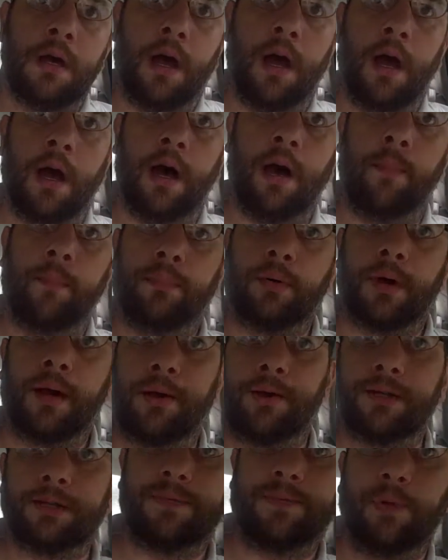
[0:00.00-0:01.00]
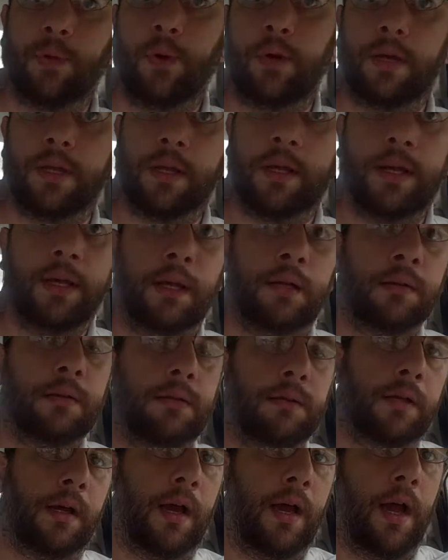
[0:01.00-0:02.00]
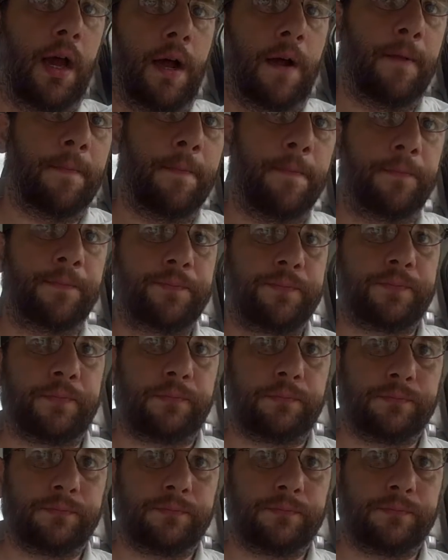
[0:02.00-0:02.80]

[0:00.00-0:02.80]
Um, Progress Florida um,